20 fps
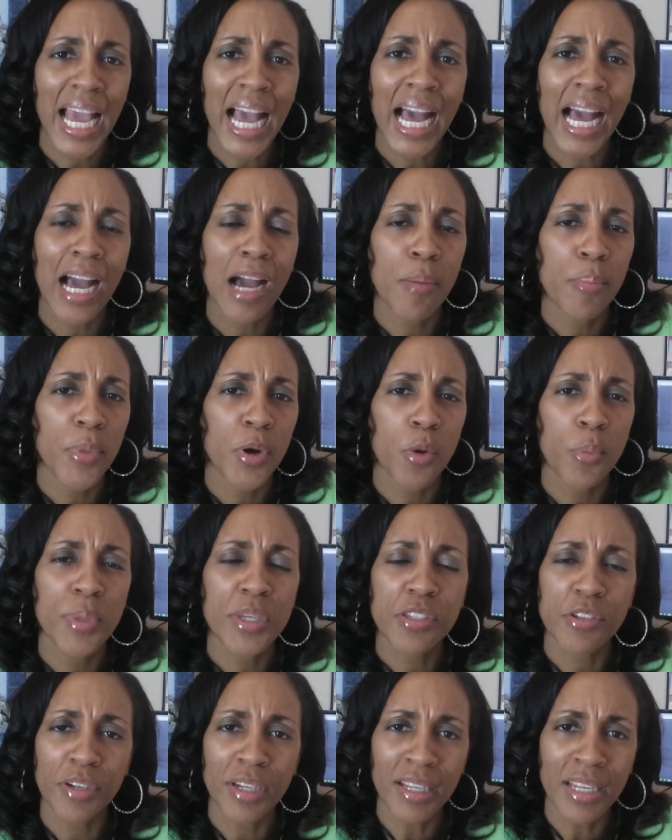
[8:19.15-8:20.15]
aha
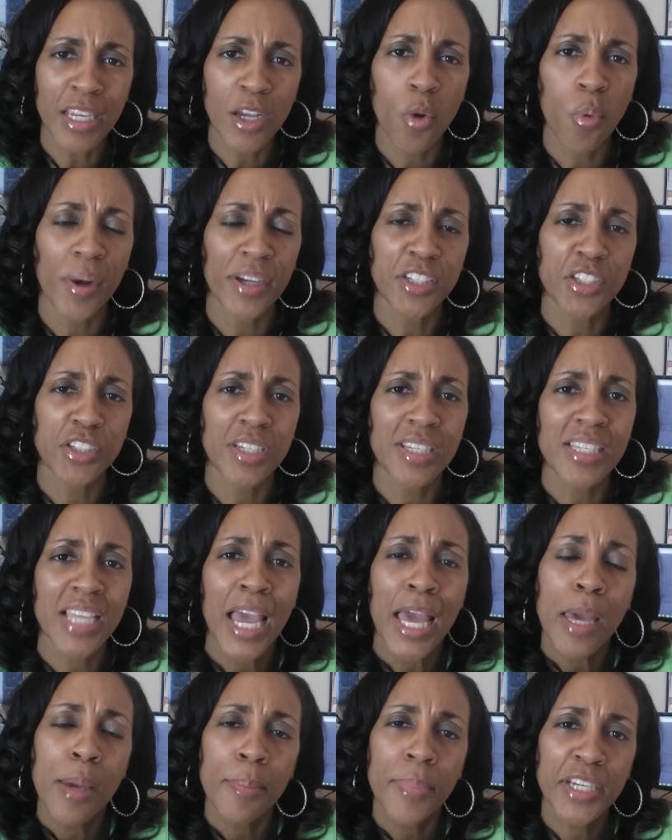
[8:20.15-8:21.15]
moments or any questions,
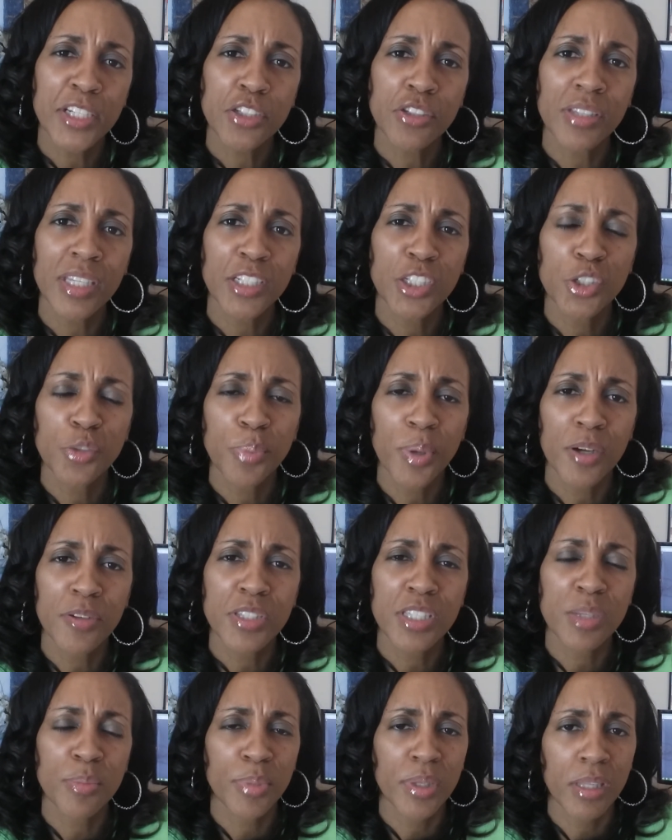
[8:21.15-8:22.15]
make sure that you
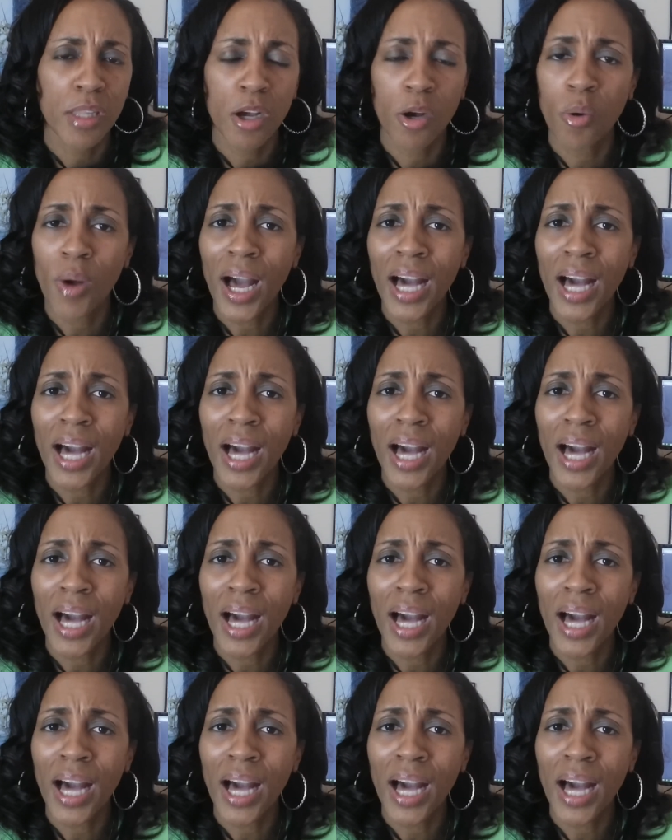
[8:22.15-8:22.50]
post it below.